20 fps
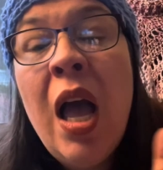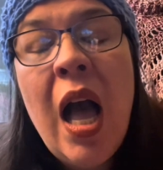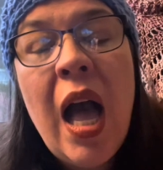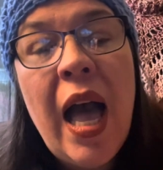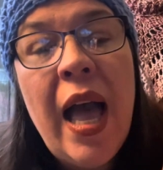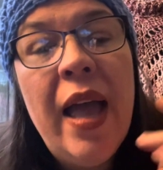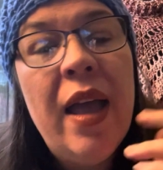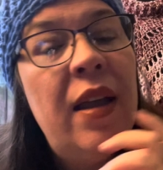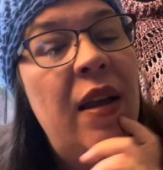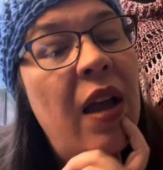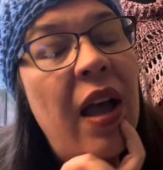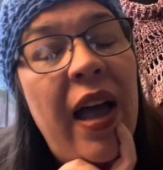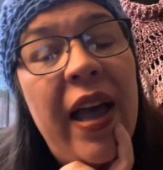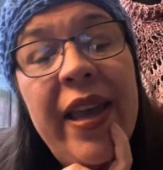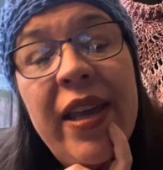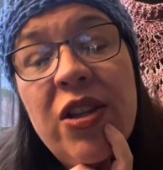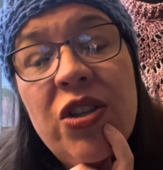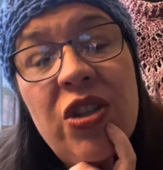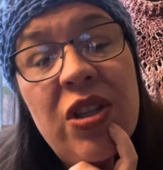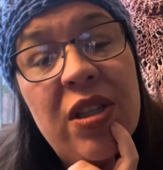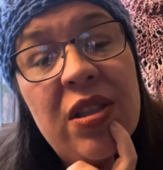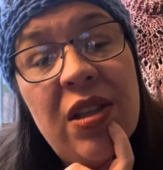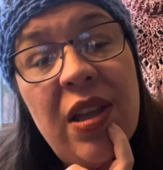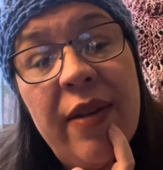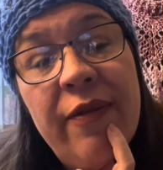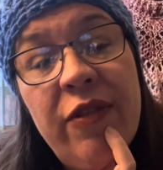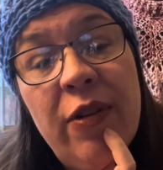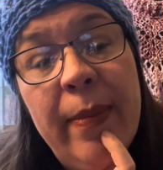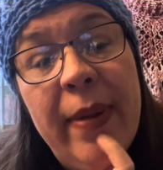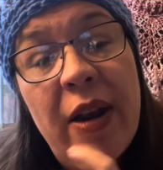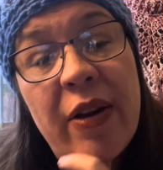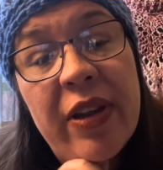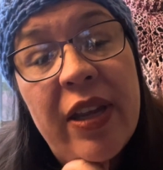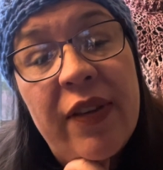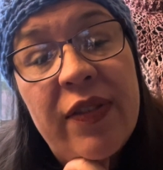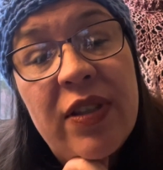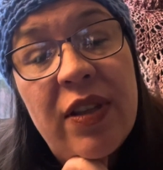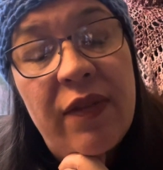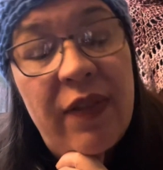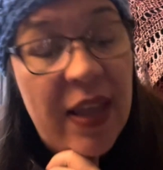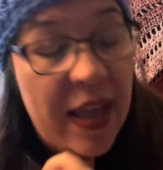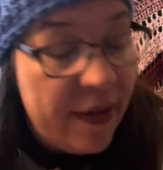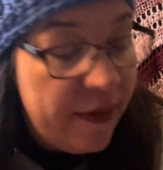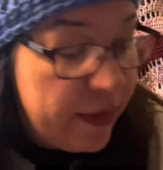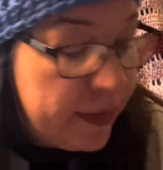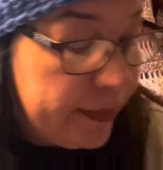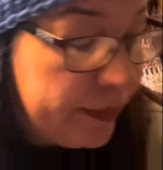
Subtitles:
I had just come from our Gifts of Love.